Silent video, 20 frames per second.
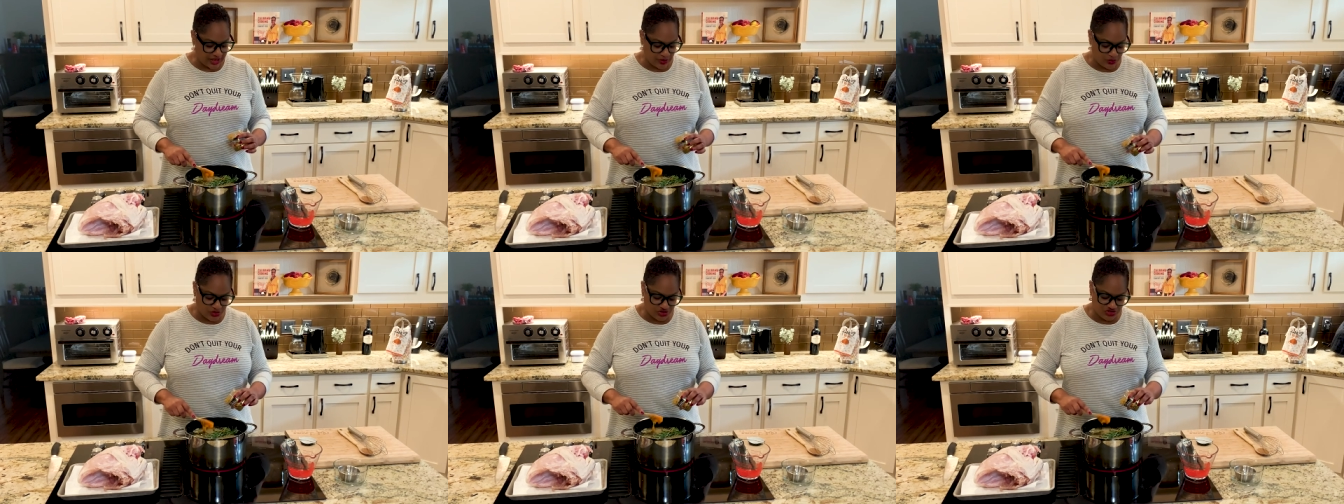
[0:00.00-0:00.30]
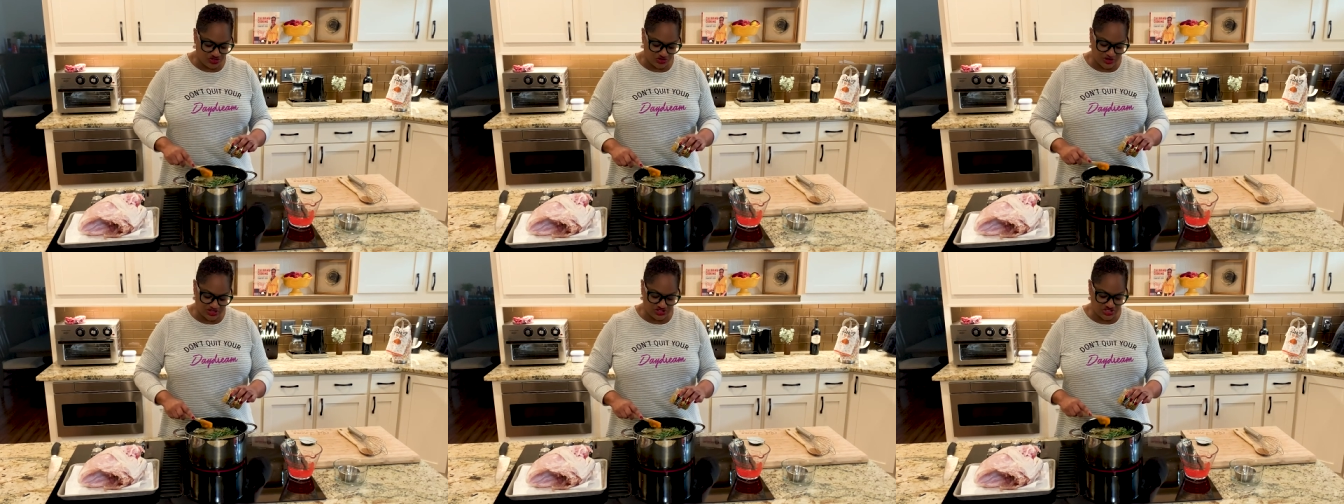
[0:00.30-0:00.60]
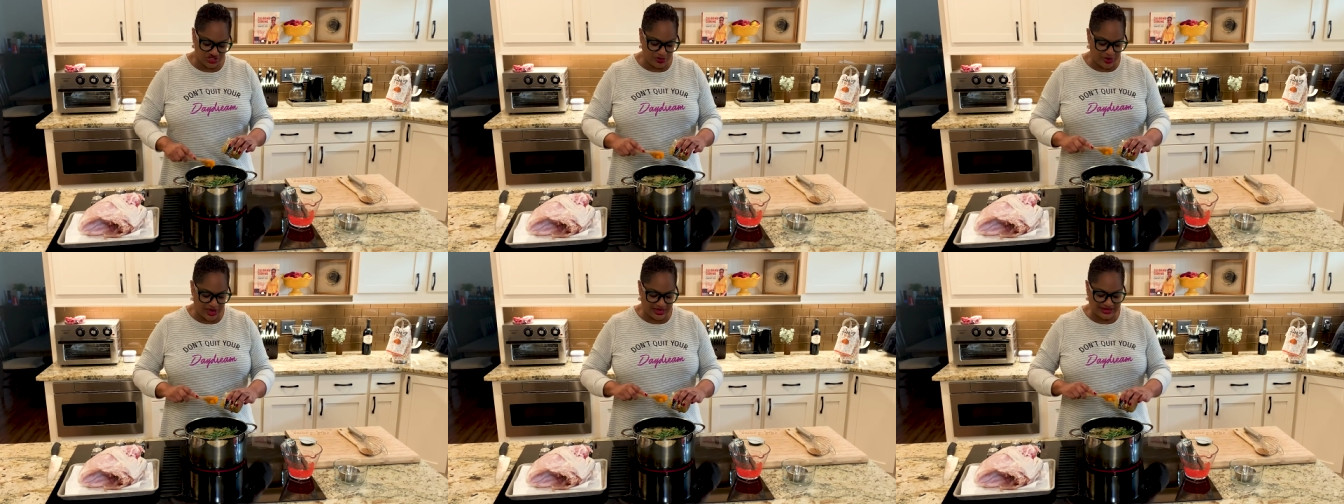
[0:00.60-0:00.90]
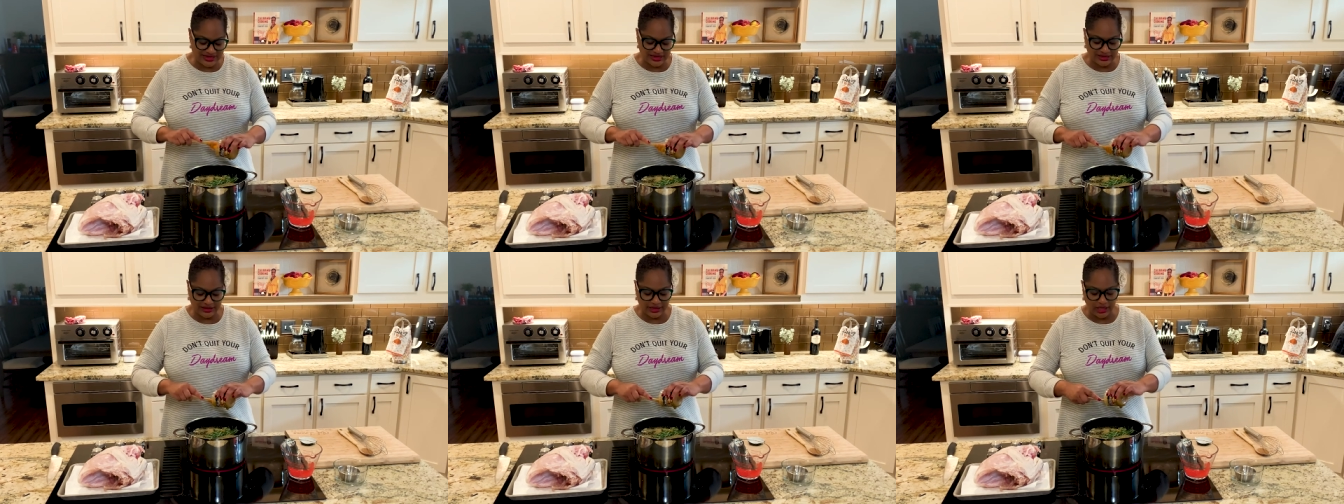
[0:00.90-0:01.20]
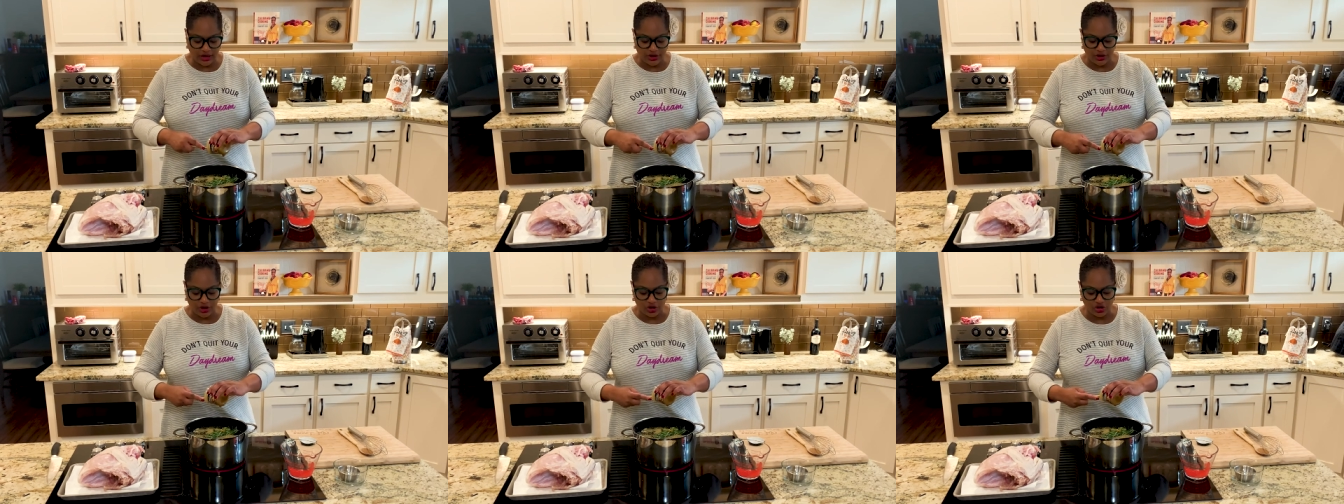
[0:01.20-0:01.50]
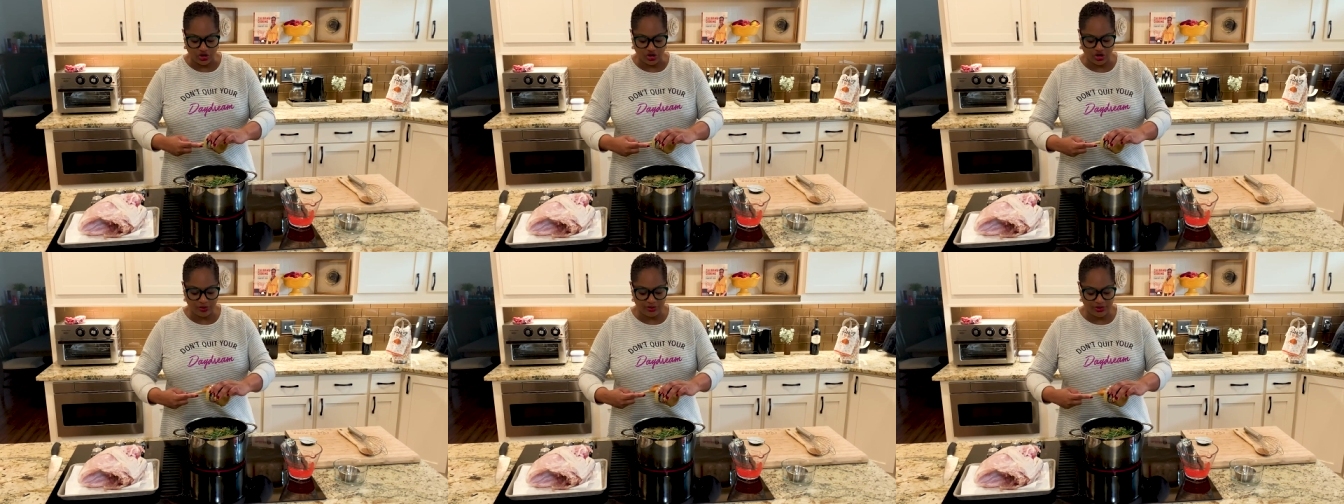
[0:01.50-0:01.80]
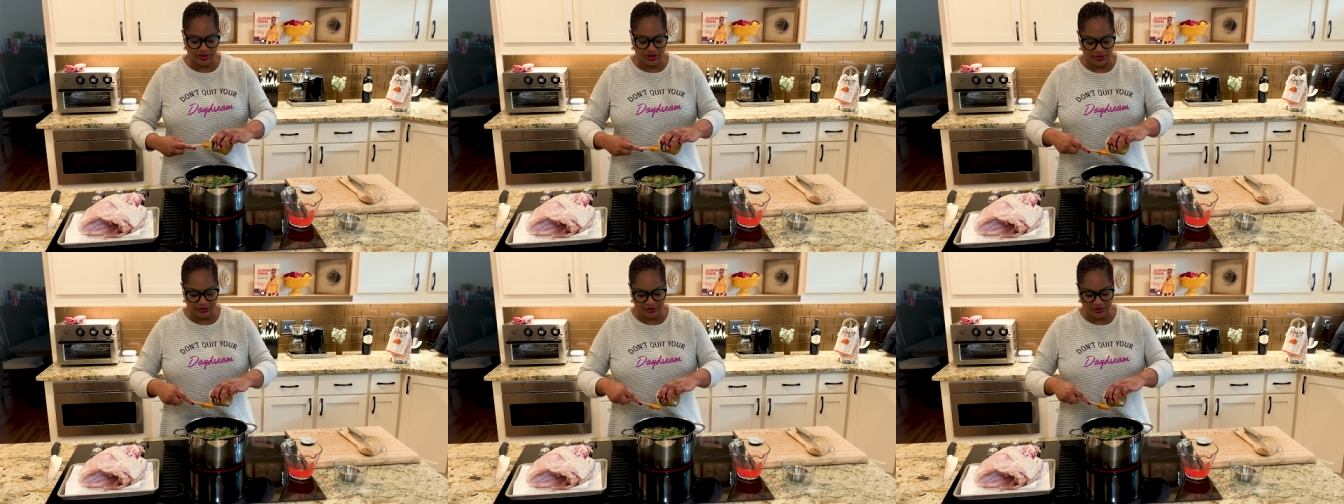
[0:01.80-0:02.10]
And we're doing just basically an
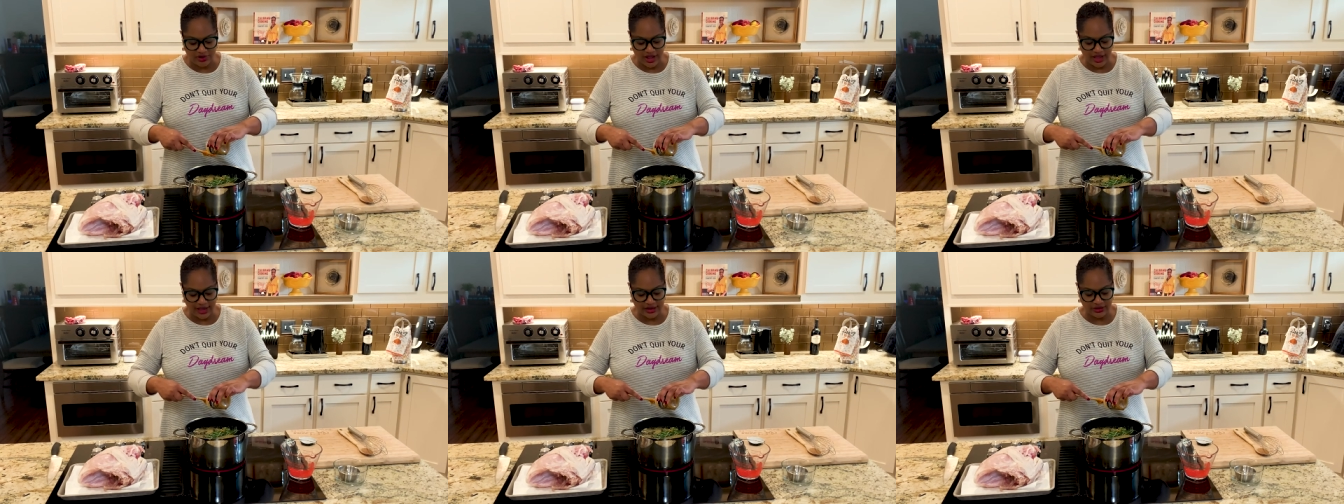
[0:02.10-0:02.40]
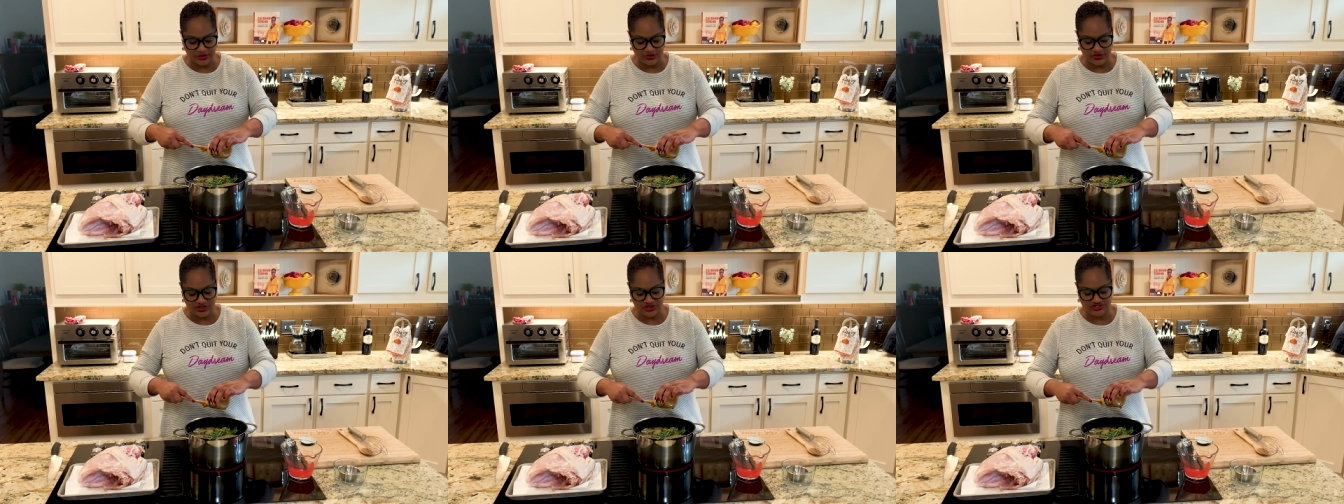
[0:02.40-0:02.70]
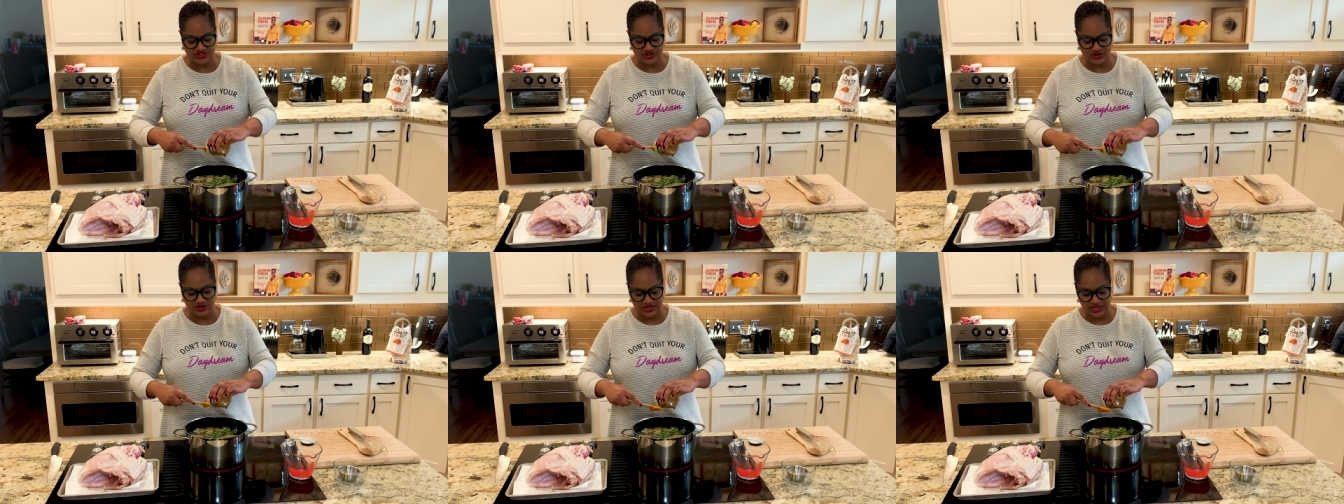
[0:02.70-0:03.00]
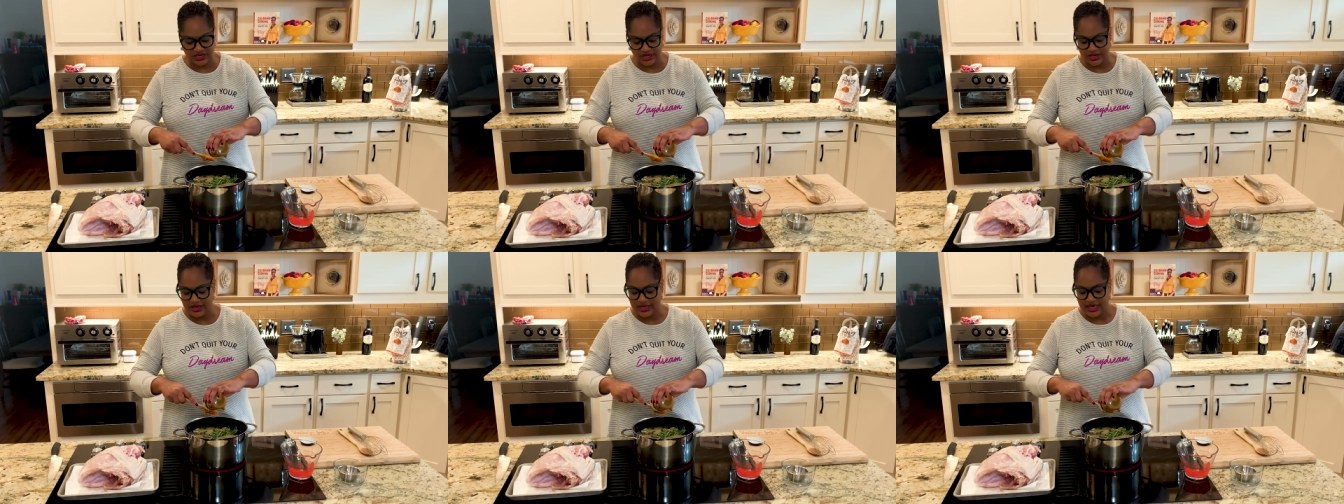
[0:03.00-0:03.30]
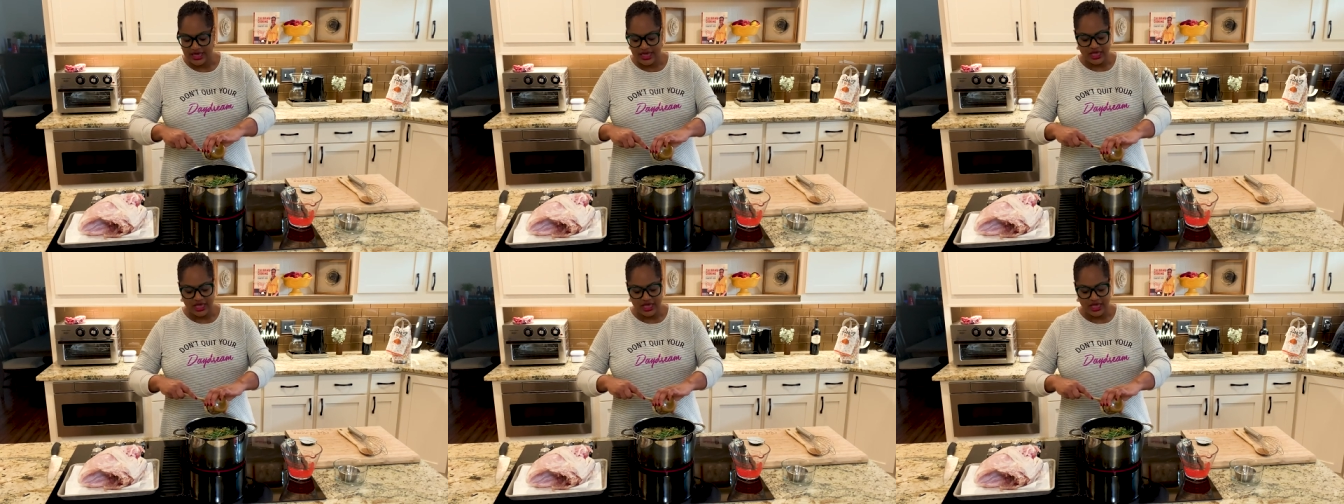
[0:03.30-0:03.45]
herb brine on this turkey.